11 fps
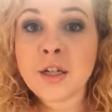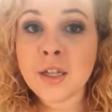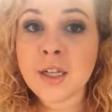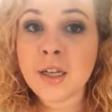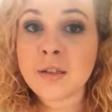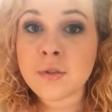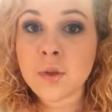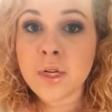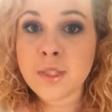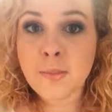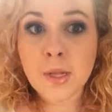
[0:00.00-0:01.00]
she kills
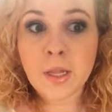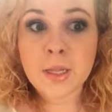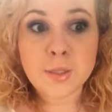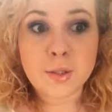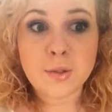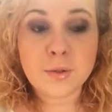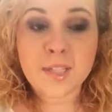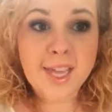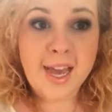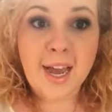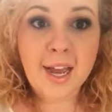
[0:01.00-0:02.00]
Tori Spelling's
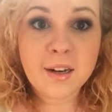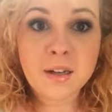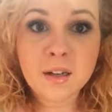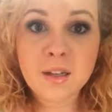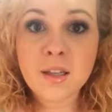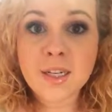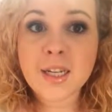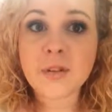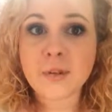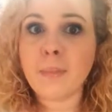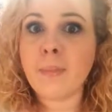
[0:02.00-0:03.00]
cat, then
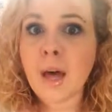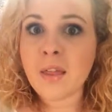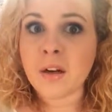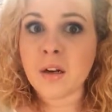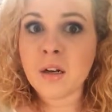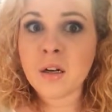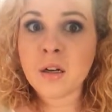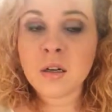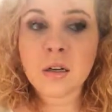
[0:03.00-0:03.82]
kills her mother.